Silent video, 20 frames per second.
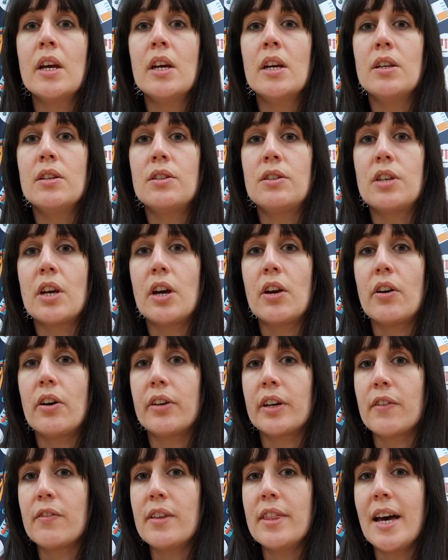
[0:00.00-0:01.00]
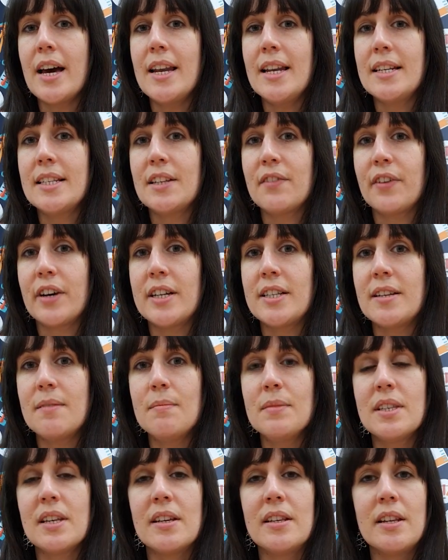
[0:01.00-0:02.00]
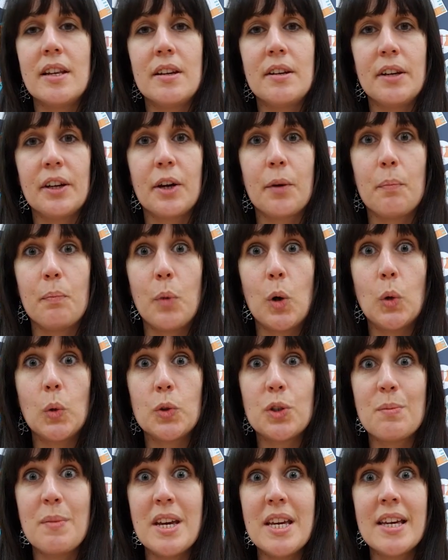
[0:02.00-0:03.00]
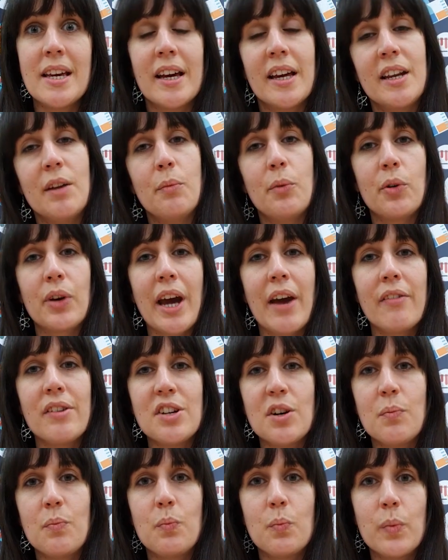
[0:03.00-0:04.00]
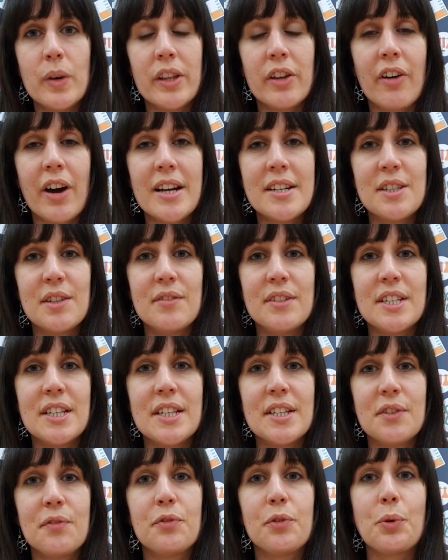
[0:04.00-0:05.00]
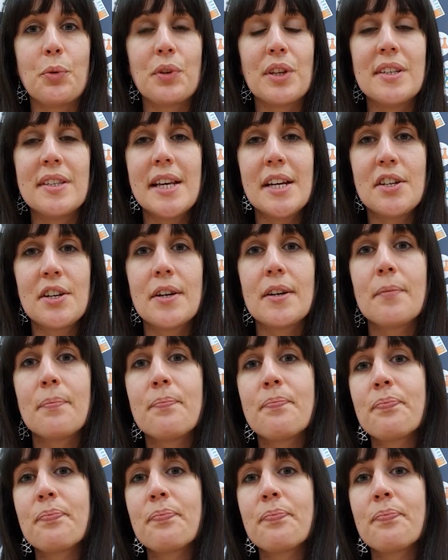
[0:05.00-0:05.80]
So I'll give you that list of items and then you can pause me and then we'll carry on with our activities for the session.